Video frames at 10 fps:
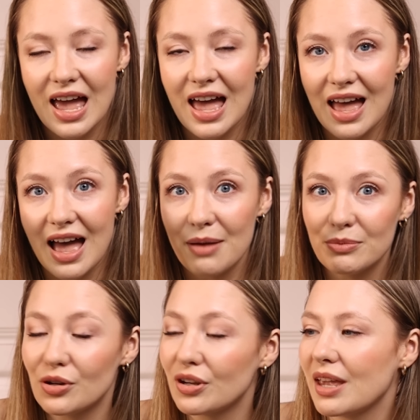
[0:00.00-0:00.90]
I'm
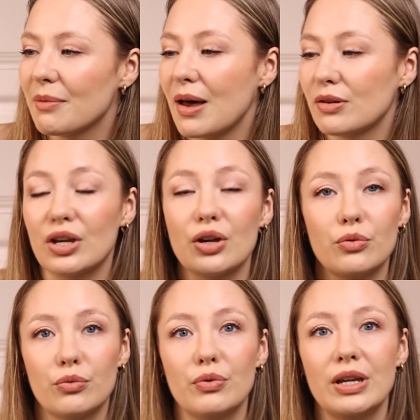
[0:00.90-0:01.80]
talking about
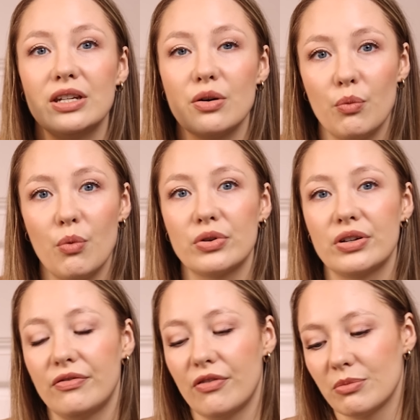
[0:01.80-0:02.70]
Green
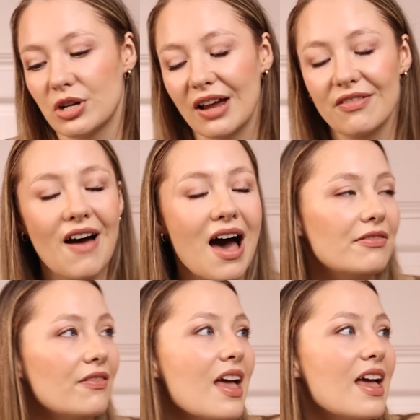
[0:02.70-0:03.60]
Water from Jacques
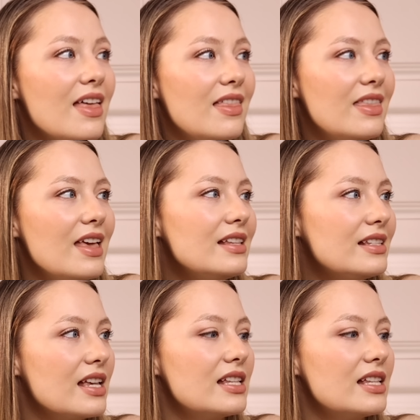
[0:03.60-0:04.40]
Fath. This